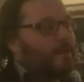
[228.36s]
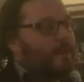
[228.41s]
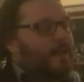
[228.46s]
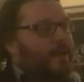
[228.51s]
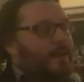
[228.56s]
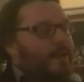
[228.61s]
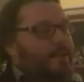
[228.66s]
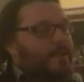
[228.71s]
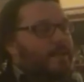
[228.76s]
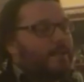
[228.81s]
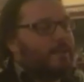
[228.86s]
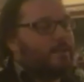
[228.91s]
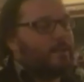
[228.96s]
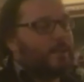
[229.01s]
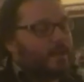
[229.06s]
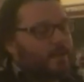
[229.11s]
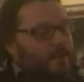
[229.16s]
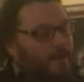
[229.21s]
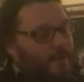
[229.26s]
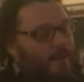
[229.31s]
with that
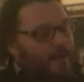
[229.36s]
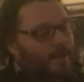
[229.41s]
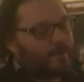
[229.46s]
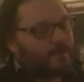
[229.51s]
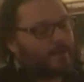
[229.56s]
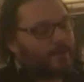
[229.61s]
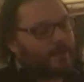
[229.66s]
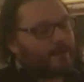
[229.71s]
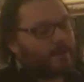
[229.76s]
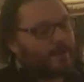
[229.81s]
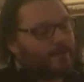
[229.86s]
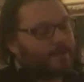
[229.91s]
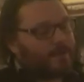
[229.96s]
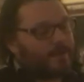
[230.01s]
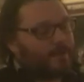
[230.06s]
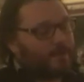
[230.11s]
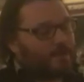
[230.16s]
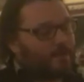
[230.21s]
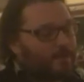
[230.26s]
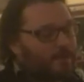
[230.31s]
idea where you can have like a
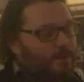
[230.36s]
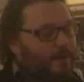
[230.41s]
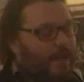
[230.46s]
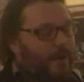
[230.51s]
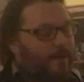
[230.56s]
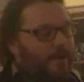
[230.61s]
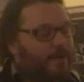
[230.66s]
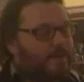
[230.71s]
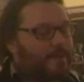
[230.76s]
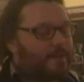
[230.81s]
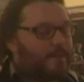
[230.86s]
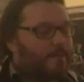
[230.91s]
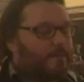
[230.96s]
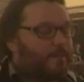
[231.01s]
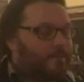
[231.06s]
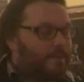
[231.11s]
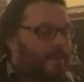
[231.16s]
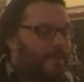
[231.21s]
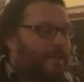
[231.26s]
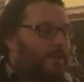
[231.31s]
single
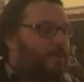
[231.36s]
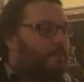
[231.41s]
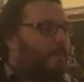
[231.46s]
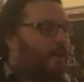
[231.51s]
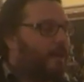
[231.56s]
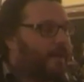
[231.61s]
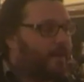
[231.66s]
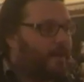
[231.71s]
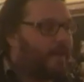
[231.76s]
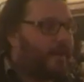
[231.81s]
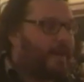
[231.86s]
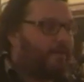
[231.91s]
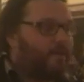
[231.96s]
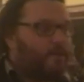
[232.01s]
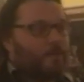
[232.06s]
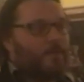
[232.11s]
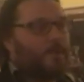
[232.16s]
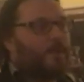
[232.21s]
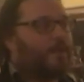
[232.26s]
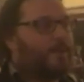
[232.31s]
character played by
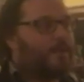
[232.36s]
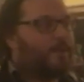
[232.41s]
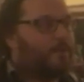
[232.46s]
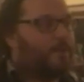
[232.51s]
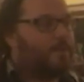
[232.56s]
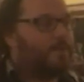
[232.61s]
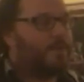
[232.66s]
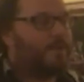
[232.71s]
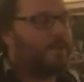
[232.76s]
everybody in the